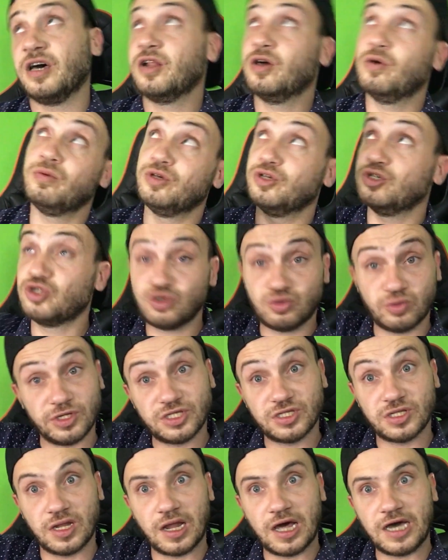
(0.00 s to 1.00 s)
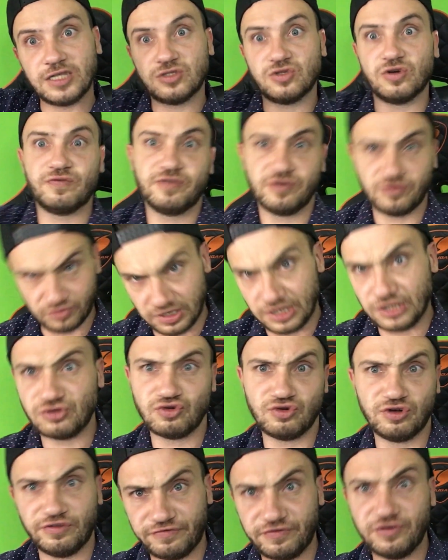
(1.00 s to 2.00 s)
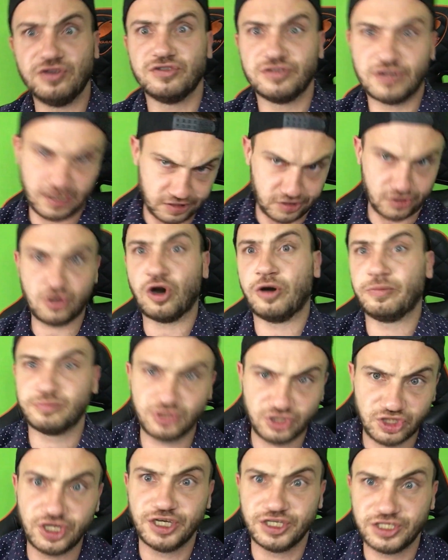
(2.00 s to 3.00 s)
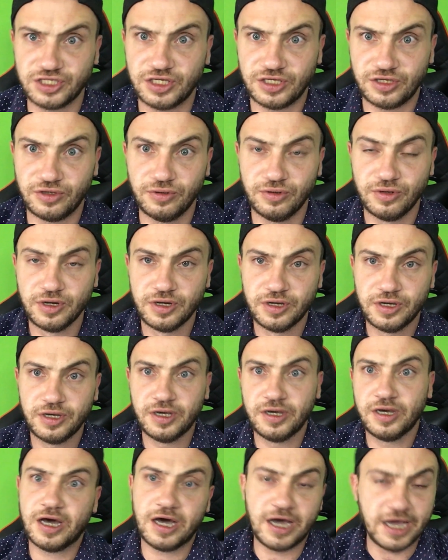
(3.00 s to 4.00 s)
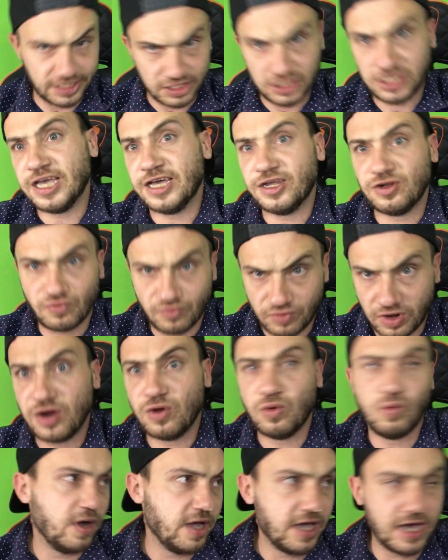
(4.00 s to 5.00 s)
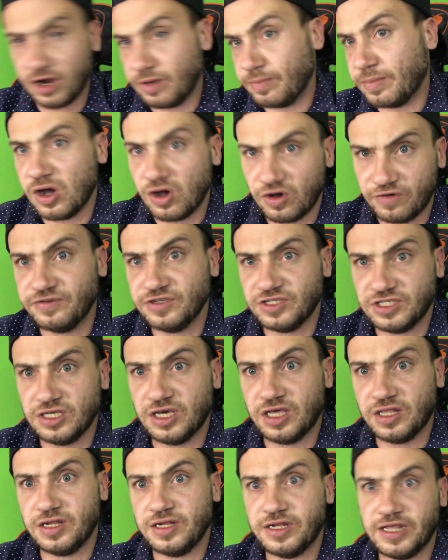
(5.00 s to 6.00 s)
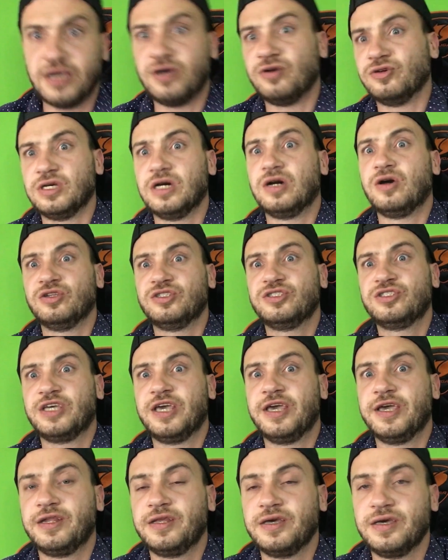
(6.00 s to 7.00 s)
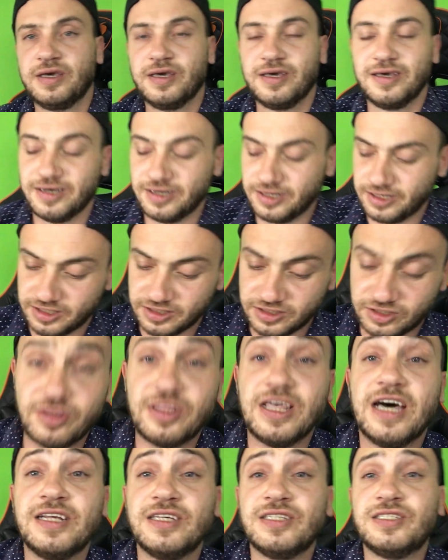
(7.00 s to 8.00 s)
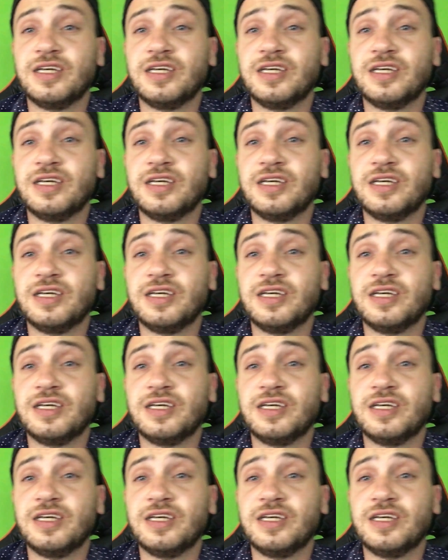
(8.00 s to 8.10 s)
I know when you switch the lights off, it literally feels like the cops chasing you. I actually had to run away out of my office the other day because I got scared. So that is